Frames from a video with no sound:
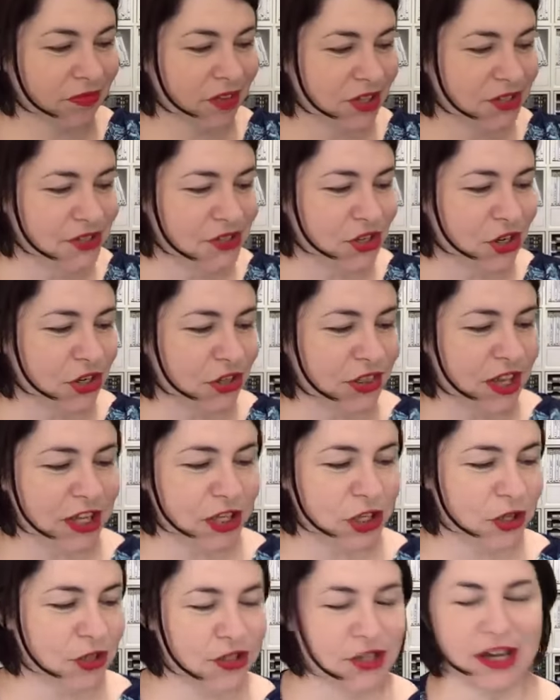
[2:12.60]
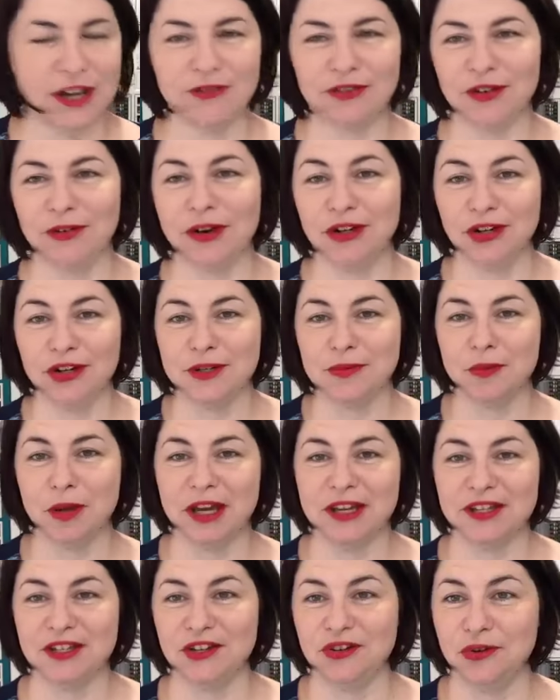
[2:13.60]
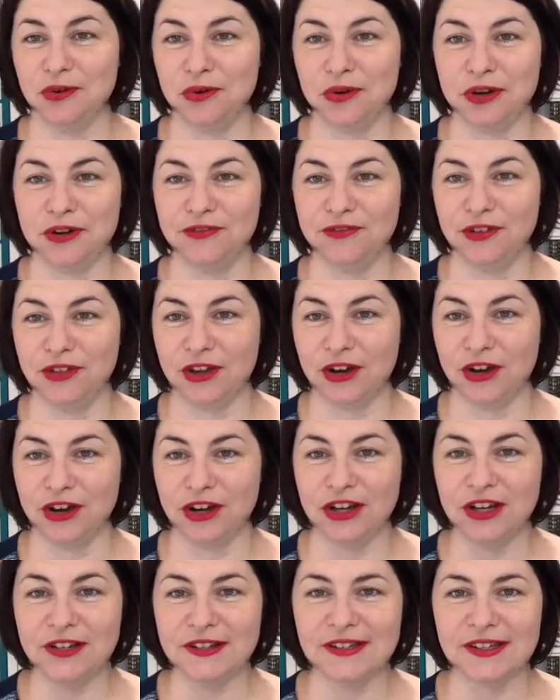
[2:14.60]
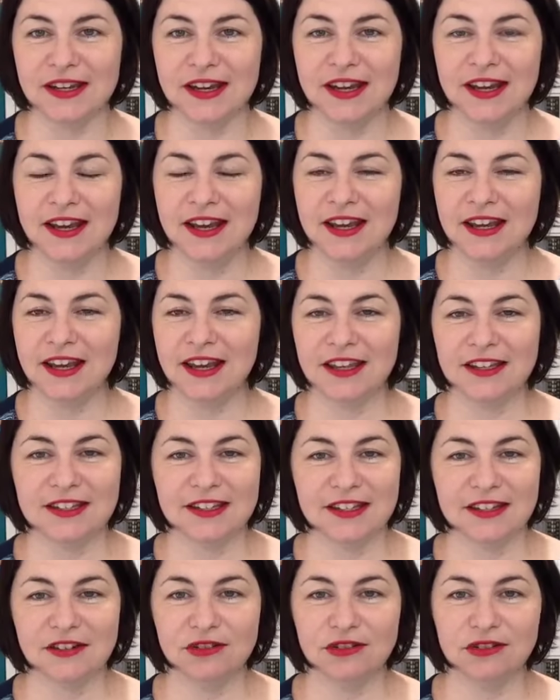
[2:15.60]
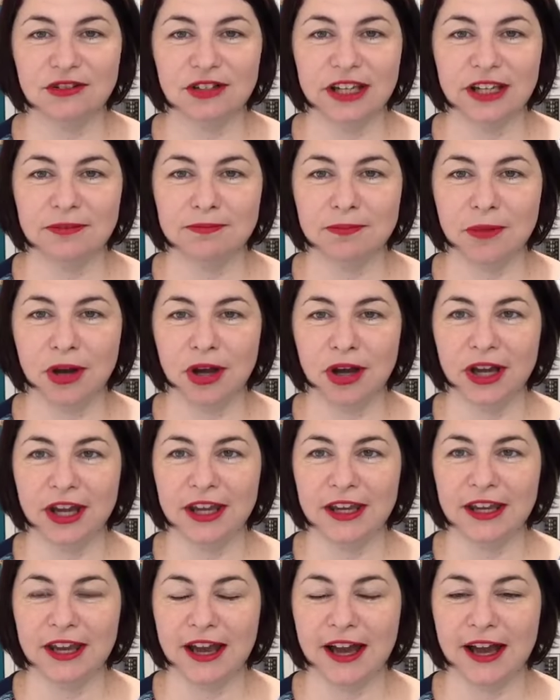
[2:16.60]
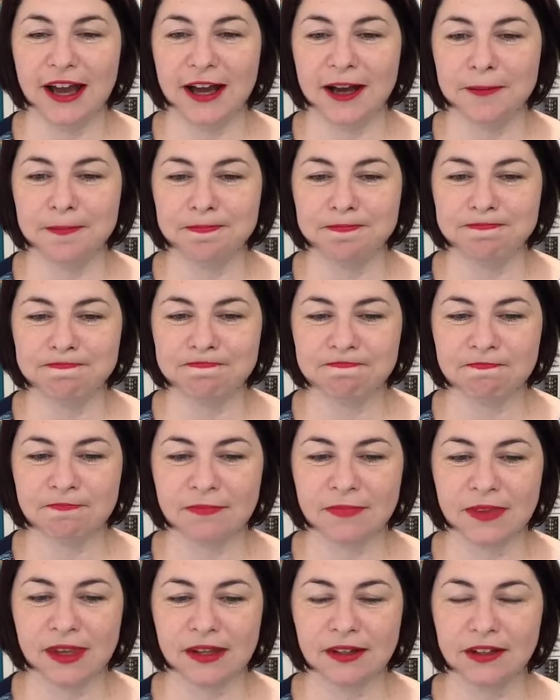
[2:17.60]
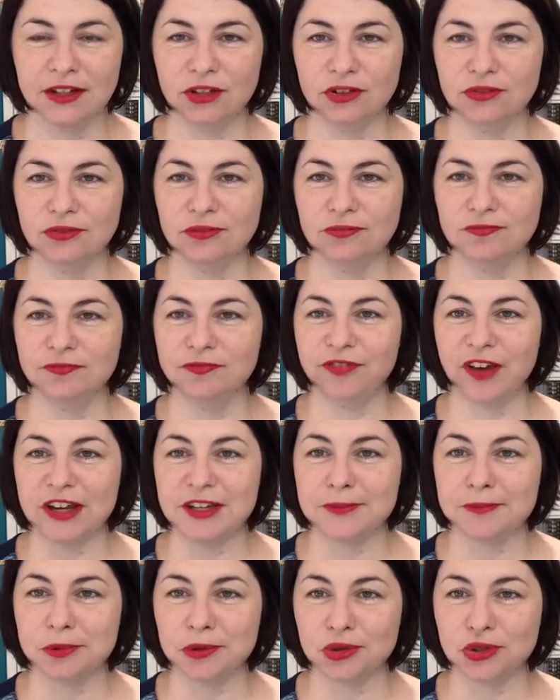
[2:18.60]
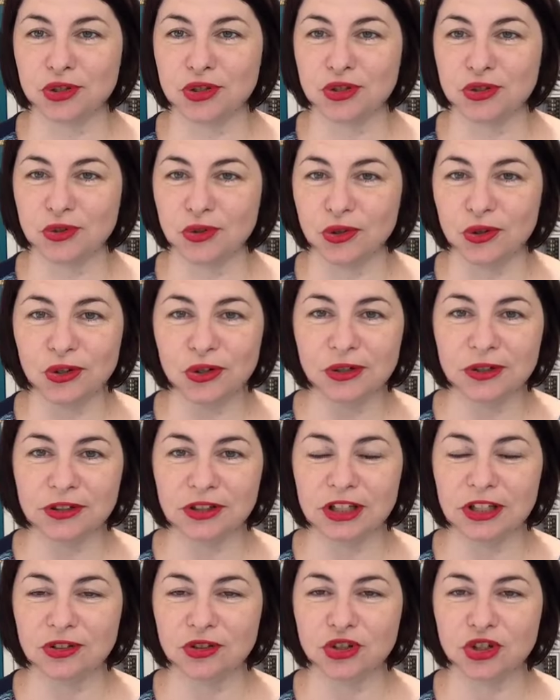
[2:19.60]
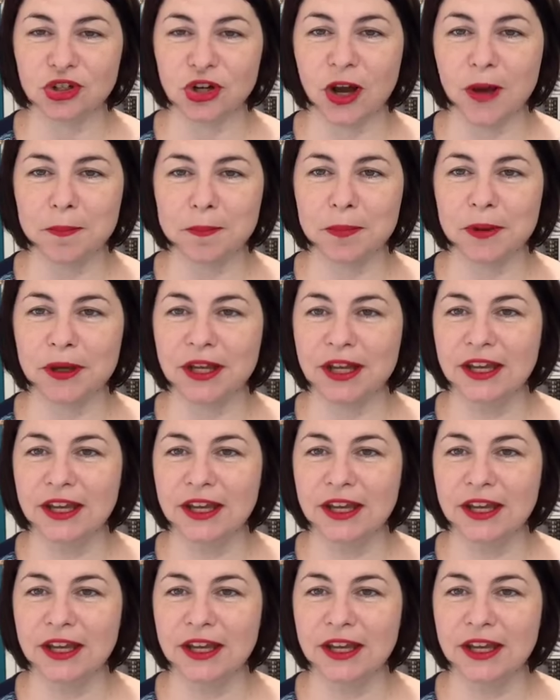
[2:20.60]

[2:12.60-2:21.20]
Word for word: So thank you to everyone who's placed an order for those. It's still in my um, little Facebook store, little shop.